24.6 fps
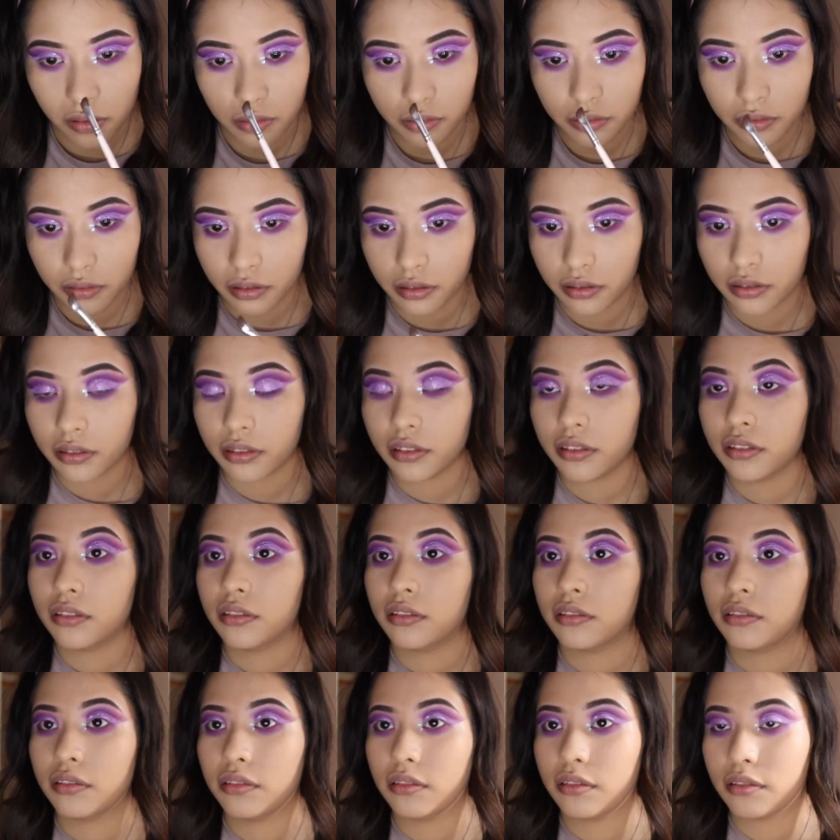Oof.
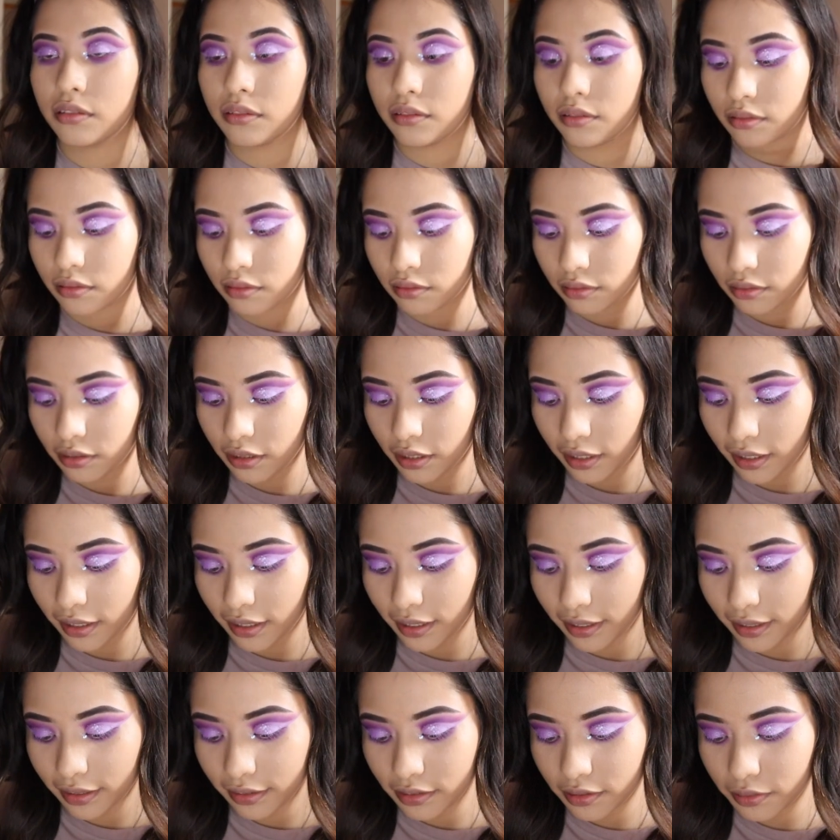Did I
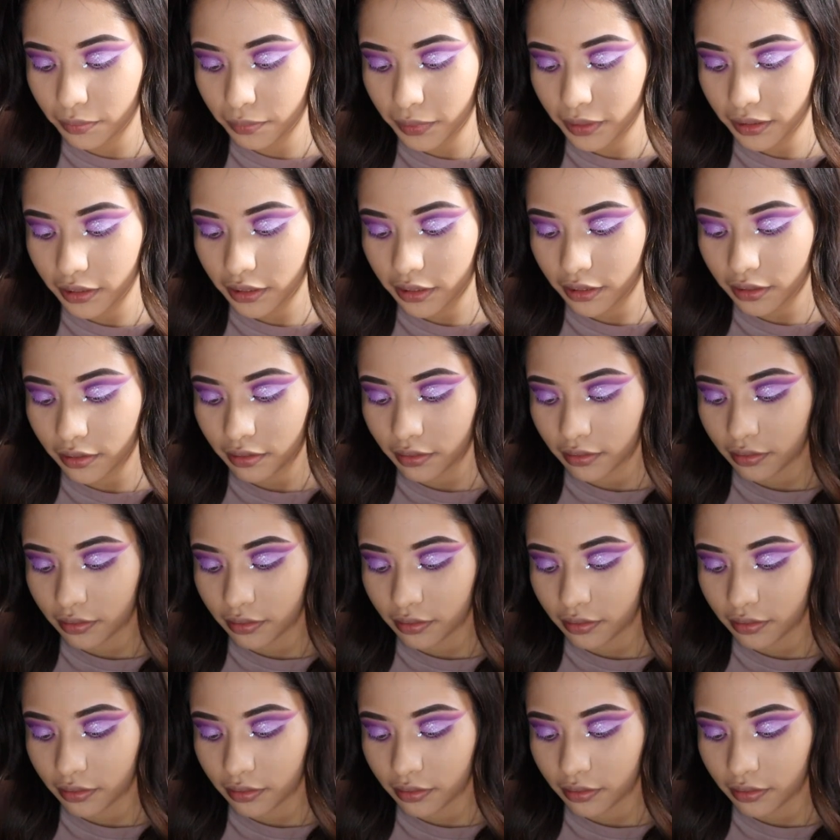add too much?